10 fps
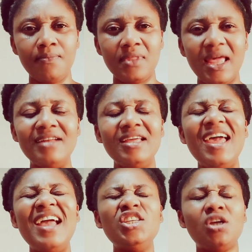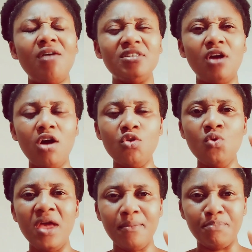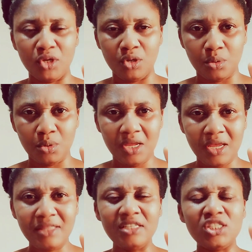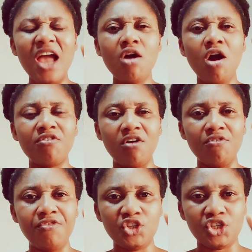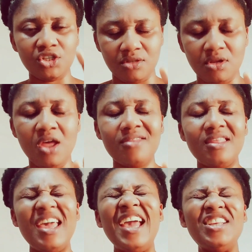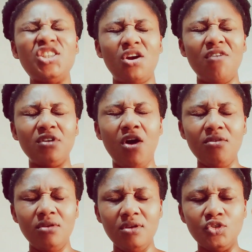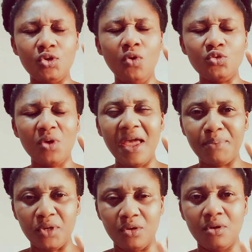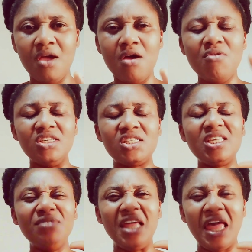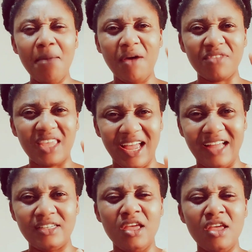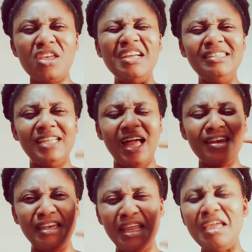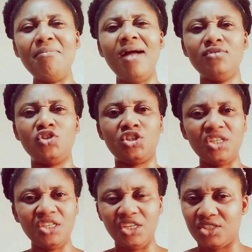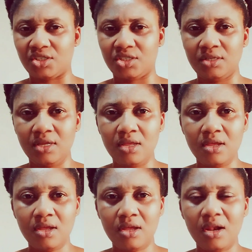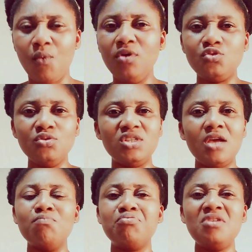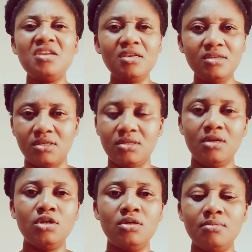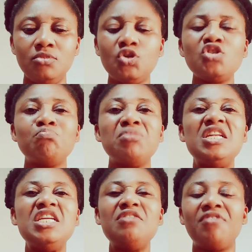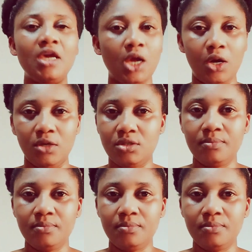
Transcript: And the angel of God will help you. In the time of confusion, the angel of God is going to help you. Receive the help of God in the name of Jesus. And I want to tell you, please, just believe in God